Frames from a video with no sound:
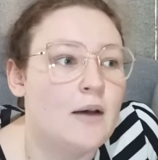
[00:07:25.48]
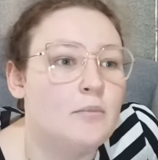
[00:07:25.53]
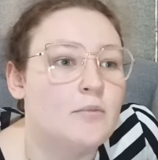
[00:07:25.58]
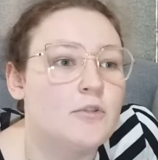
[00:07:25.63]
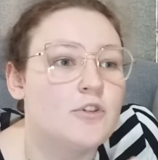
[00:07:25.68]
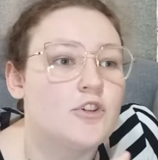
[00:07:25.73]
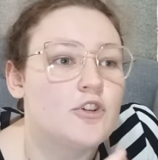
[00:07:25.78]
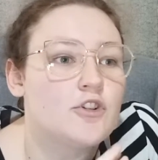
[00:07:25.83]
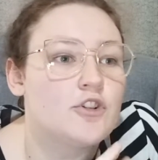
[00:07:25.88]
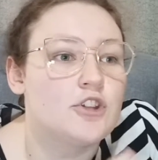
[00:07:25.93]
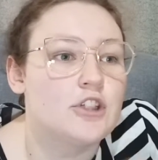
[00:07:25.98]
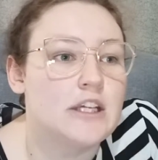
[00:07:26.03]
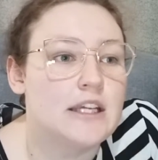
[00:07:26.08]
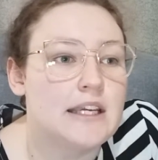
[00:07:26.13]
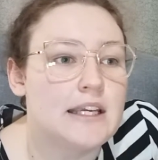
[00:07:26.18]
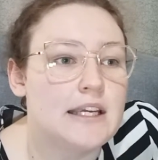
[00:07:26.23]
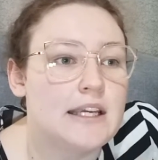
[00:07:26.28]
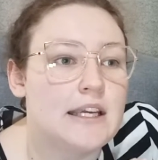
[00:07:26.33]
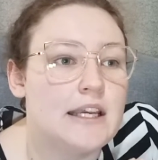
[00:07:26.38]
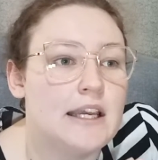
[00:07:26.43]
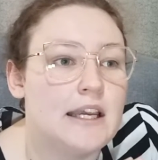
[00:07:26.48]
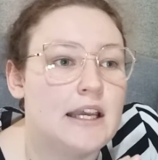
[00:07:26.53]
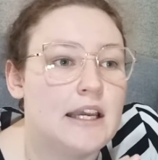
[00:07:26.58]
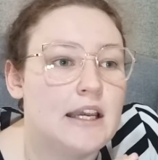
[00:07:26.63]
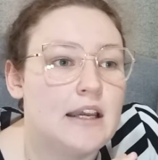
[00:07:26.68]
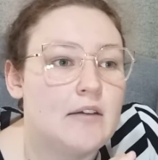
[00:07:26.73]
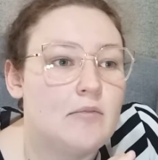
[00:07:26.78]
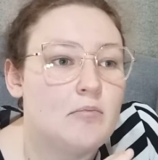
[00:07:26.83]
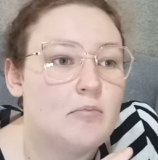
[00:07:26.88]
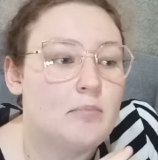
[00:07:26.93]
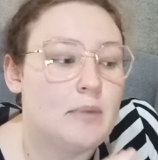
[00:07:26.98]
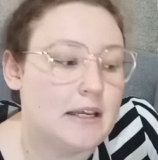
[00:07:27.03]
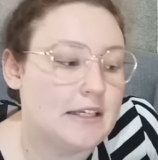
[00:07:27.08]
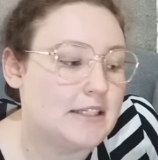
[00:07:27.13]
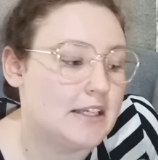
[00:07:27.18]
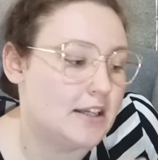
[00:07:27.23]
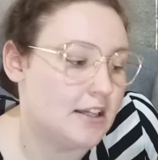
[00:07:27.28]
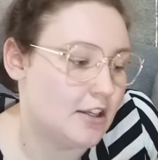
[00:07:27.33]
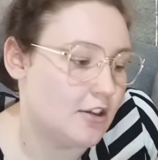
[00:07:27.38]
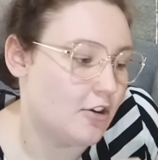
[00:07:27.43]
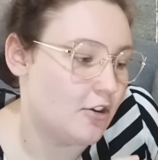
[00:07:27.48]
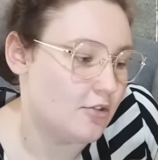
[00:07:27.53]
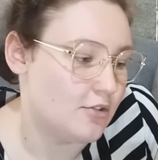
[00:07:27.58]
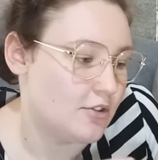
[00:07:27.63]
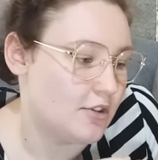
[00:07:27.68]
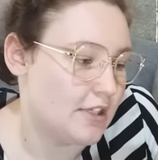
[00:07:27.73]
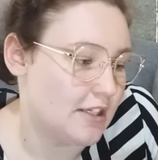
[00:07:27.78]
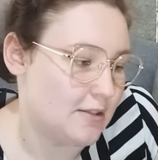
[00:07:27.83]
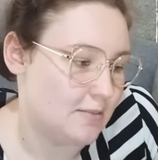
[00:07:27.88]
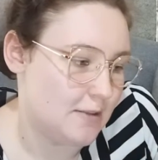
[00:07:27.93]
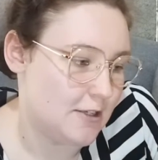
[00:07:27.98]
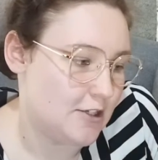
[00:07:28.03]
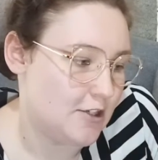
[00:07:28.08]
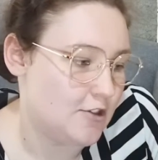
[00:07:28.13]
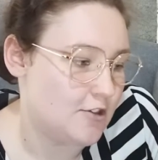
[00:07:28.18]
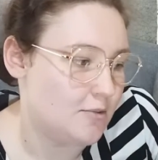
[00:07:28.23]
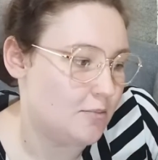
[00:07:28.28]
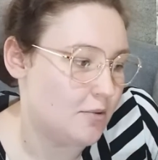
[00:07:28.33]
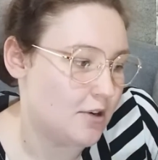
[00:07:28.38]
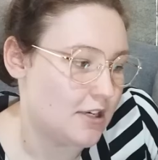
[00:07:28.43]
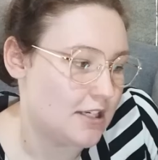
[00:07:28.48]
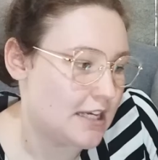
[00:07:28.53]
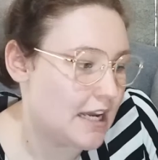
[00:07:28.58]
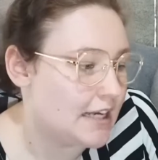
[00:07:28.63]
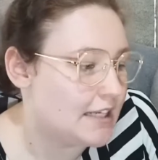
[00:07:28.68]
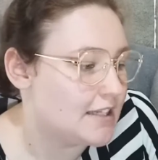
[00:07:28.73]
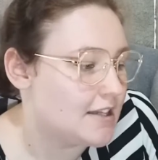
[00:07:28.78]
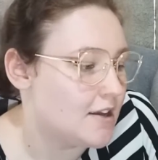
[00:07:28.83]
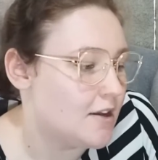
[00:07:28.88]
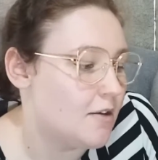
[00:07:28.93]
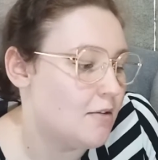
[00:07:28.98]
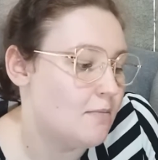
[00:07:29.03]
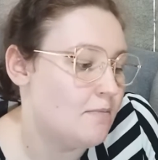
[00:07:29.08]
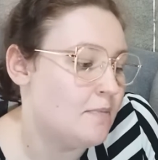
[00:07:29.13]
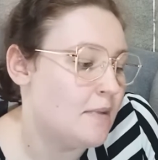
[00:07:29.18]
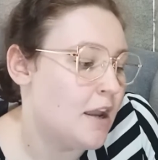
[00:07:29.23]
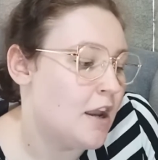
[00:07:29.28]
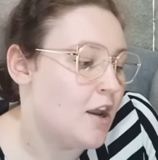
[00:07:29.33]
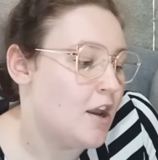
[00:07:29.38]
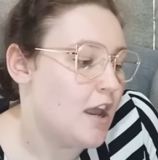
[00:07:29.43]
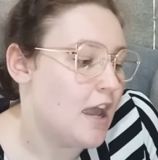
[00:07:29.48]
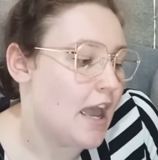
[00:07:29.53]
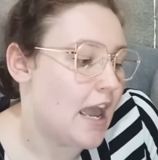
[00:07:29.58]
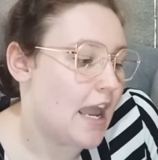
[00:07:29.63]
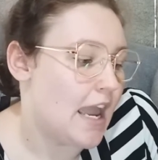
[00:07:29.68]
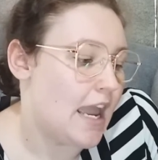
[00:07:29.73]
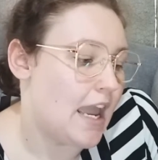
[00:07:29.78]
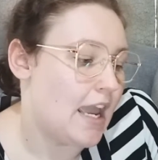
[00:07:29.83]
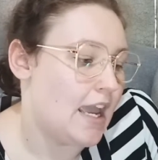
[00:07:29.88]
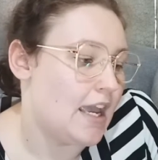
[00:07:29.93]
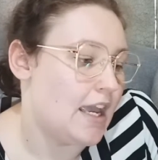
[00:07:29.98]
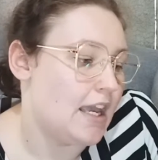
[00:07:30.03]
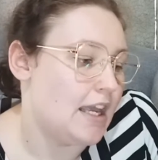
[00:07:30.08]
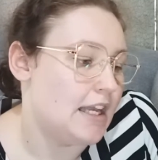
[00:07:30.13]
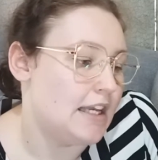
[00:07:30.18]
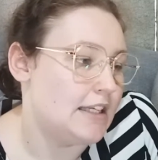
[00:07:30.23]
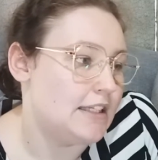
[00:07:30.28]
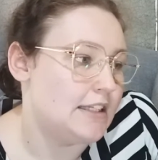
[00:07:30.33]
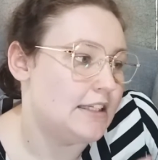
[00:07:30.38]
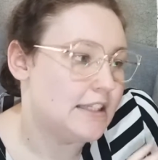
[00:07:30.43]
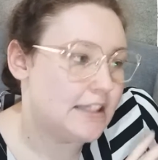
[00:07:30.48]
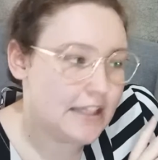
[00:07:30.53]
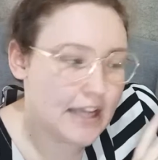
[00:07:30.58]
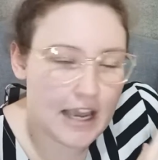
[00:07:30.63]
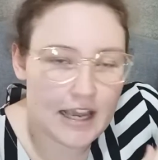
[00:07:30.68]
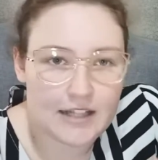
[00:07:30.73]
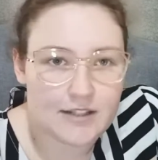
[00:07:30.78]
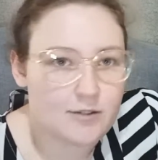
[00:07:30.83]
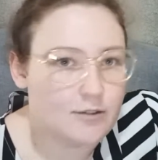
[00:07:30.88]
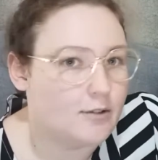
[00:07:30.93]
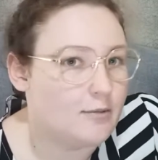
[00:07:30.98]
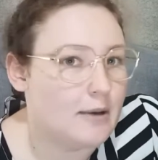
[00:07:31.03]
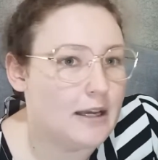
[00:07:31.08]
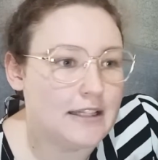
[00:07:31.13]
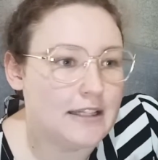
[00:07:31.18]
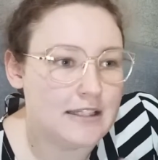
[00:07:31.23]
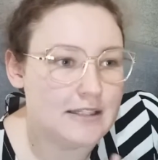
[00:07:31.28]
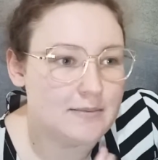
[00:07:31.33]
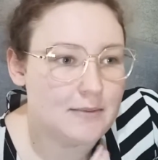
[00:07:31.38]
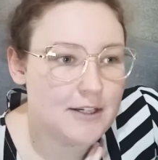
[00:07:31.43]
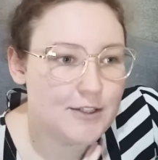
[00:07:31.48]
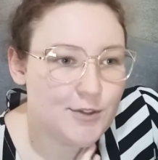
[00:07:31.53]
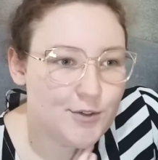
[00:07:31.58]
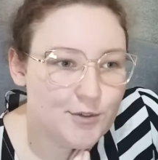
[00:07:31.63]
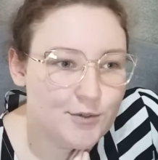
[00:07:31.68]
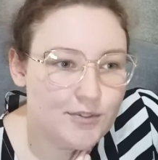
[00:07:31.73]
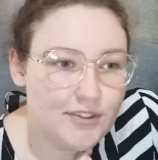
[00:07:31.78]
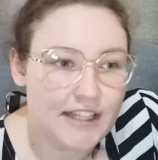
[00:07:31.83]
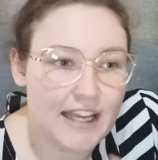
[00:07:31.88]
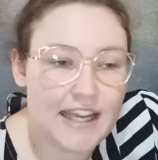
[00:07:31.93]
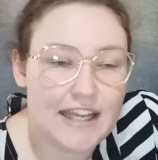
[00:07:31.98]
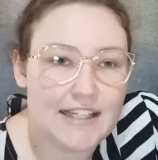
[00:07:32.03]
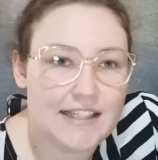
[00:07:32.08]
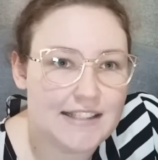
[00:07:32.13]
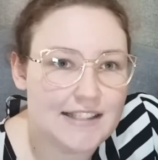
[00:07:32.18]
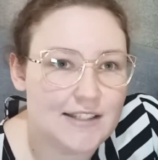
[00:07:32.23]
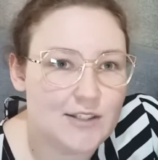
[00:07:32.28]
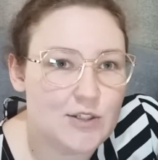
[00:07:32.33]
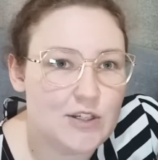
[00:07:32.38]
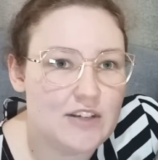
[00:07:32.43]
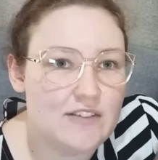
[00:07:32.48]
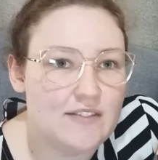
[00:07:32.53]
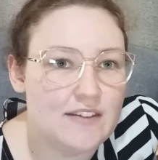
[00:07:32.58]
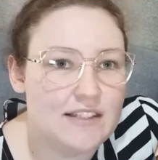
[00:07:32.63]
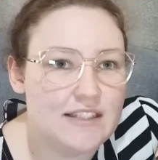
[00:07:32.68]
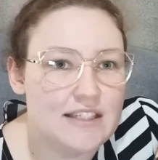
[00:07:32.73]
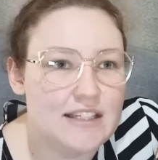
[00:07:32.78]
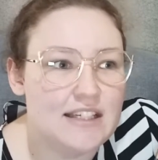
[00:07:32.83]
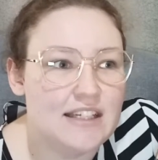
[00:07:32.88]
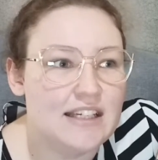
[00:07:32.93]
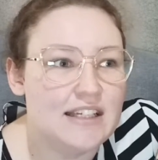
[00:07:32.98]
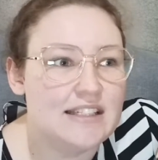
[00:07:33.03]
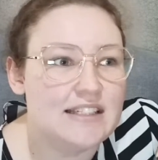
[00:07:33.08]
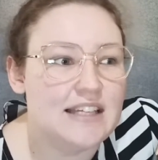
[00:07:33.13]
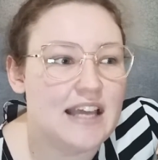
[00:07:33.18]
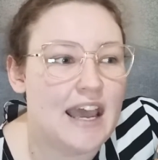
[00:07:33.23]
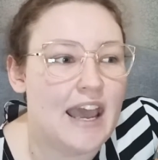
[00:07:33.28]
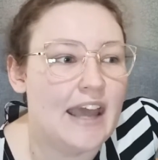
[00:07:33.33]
So she basically goes on this mission to protect them. And yeah, it's all about this magical land that she visits.